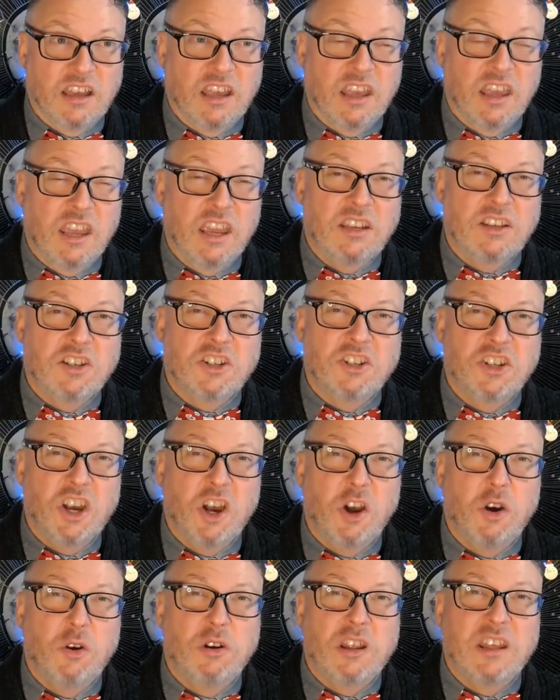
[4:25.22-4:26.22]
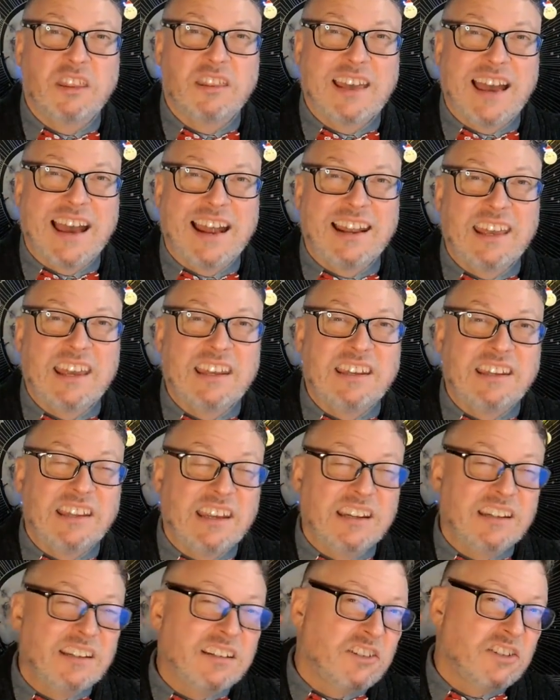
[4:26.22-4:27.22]
It showed that it
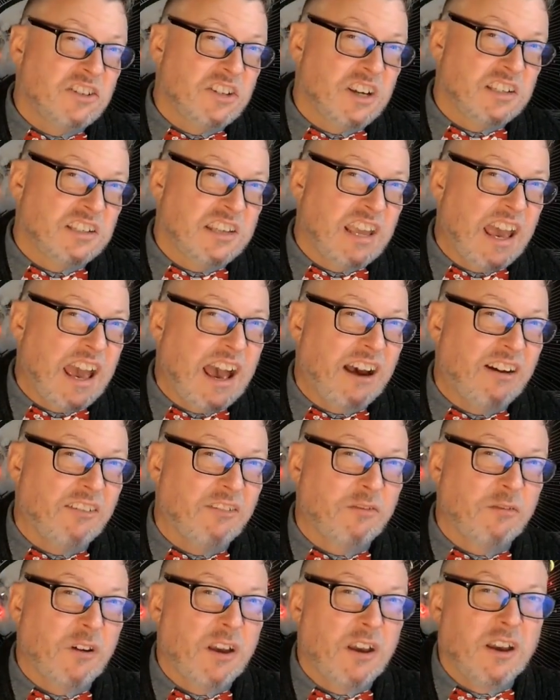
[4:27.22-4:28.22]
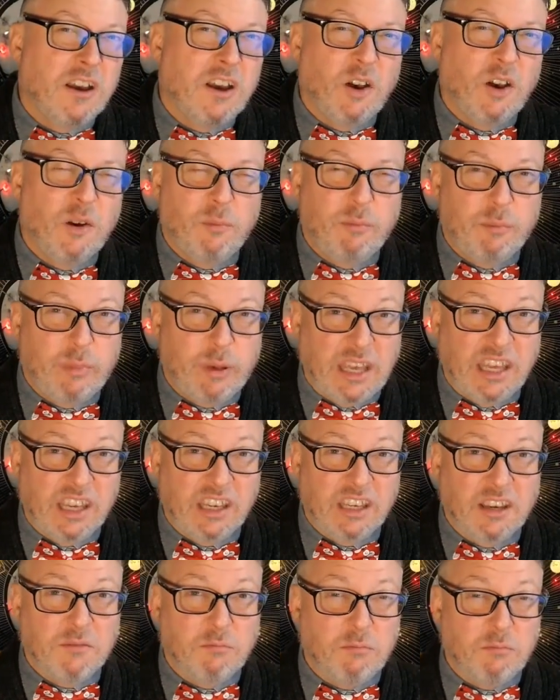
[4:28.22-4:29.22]
didn't just have
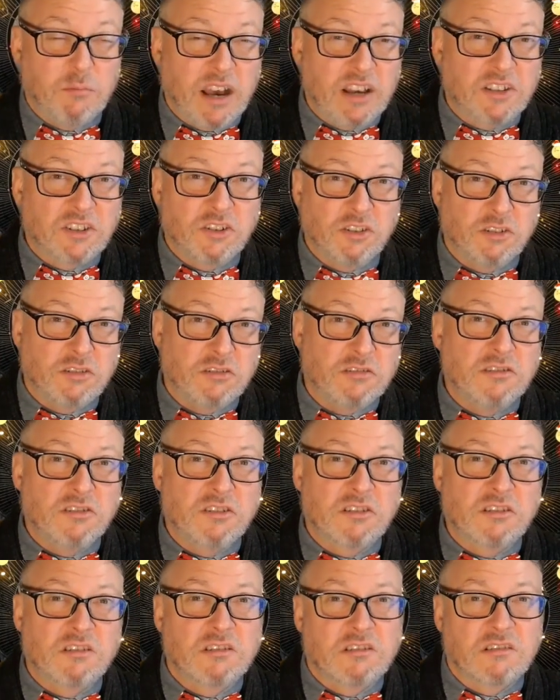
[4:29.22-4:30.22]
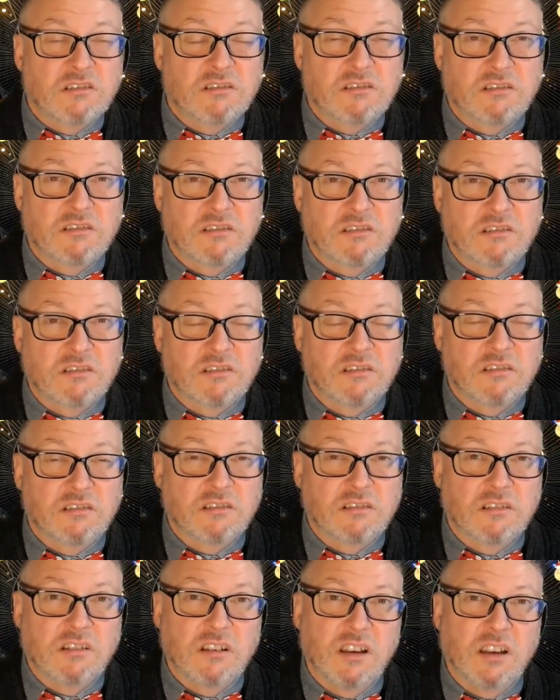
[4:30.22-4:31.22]
big muscles,
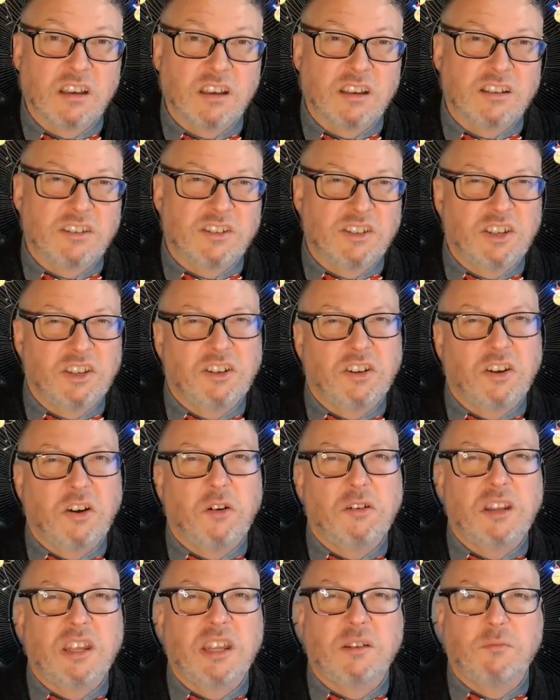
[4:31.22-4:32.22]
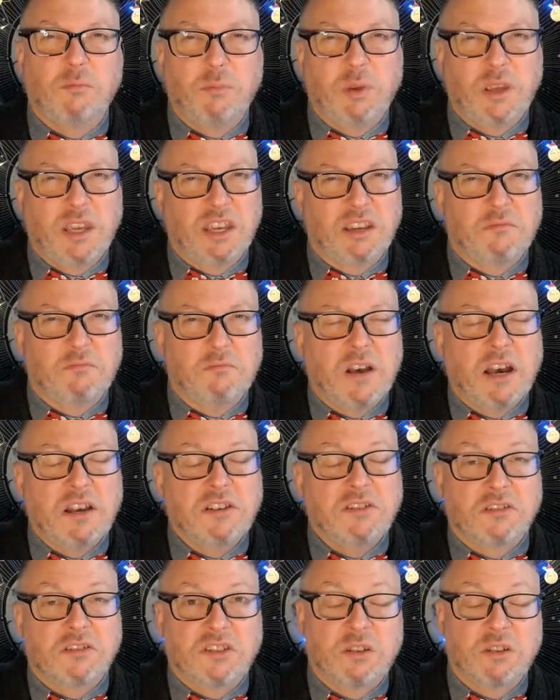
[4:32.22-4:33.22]
because you don't need big
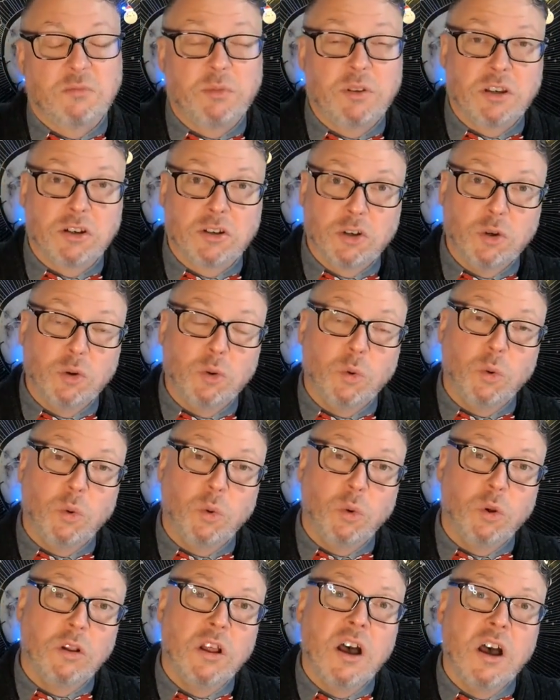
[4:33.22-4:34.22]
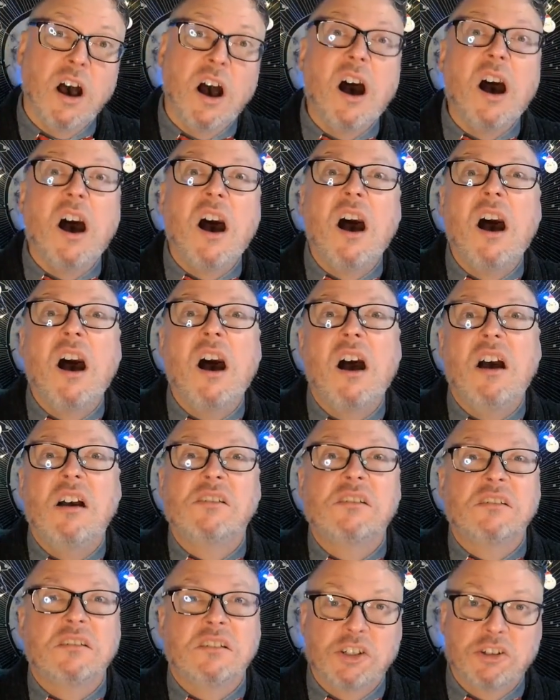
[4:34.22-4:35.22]
muscles to be a cool
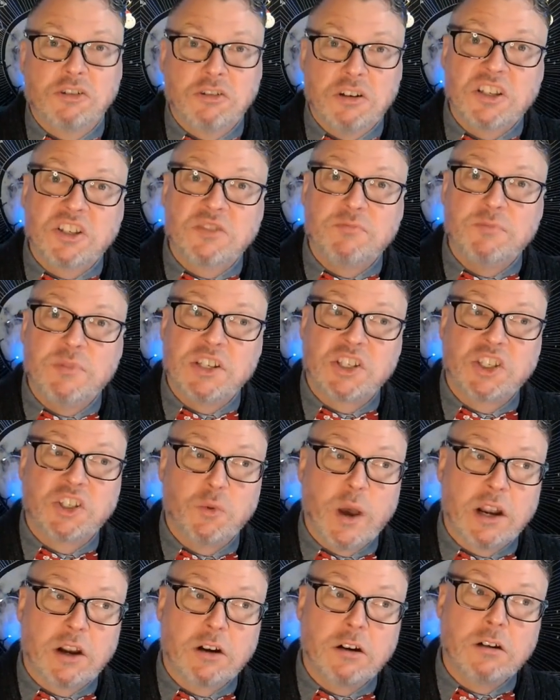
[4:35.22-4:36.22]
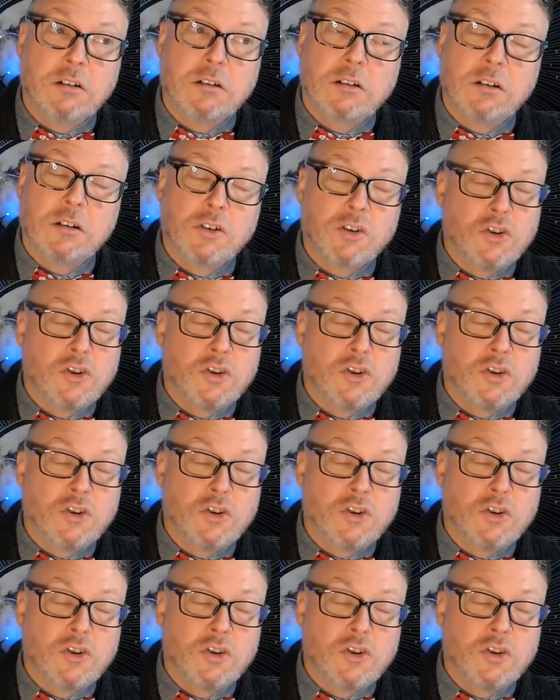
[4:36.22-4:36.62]
ugly Christmas sweater.